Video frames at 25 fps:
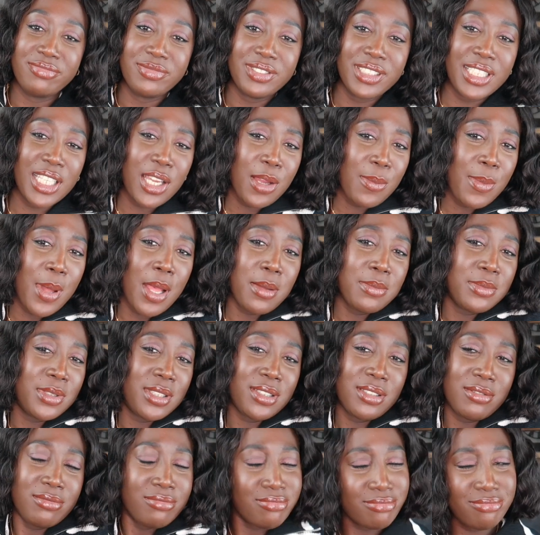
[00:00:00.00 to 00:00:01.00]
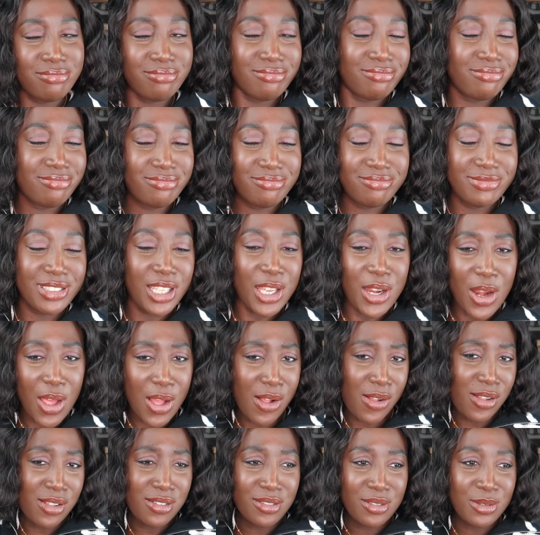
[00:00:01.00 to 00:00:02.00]
single moms, you
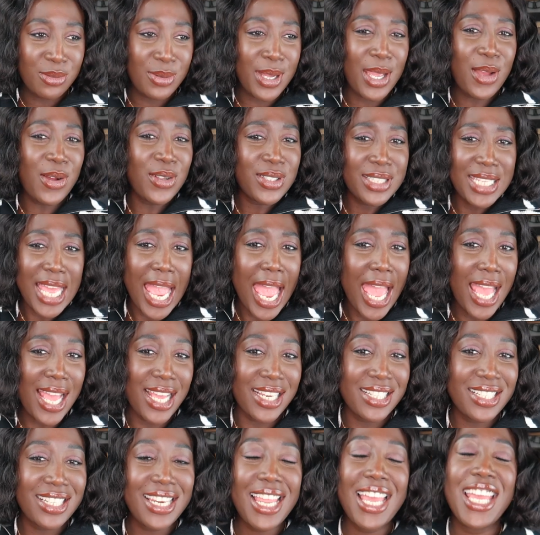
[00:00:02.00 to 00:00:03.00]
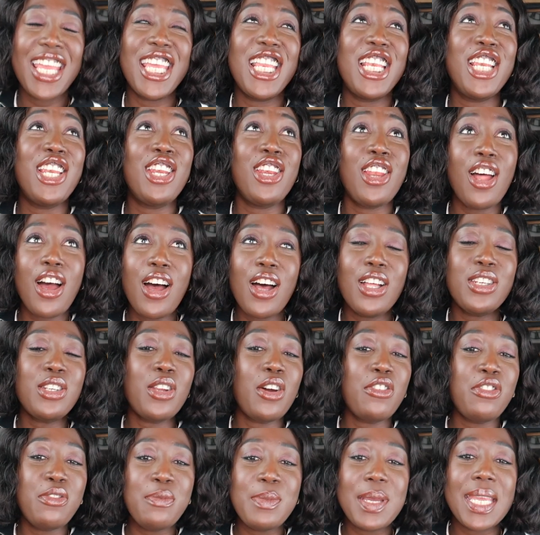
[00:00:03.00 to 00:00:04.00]
know, we all that. Like a lot
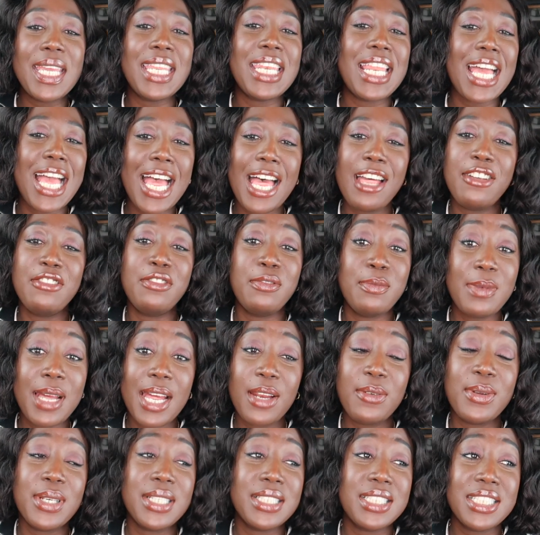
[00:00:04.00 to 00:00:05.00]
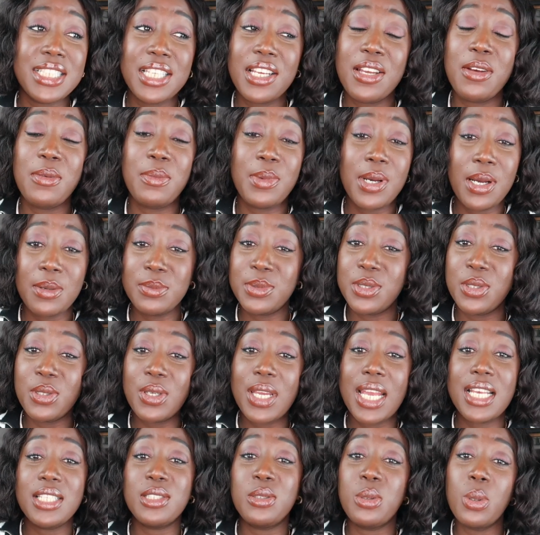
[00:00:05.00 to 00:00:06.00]
of men have married single moms. You
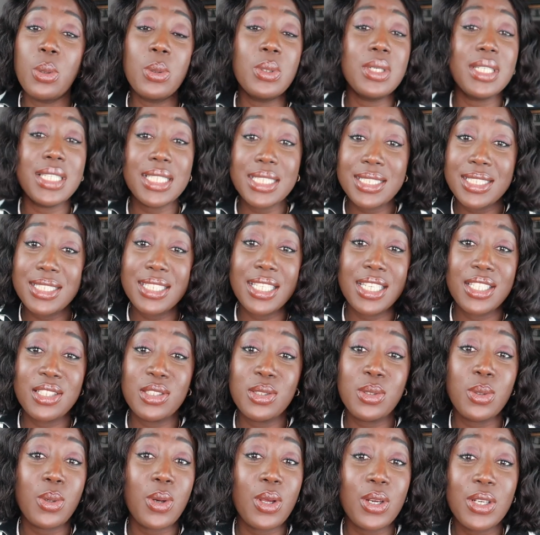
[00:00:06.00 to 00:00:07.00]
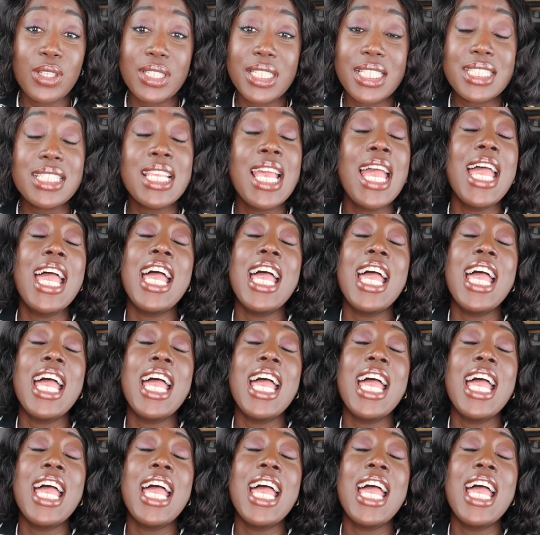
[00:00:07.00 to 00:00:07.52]
guys don't listen to all of this.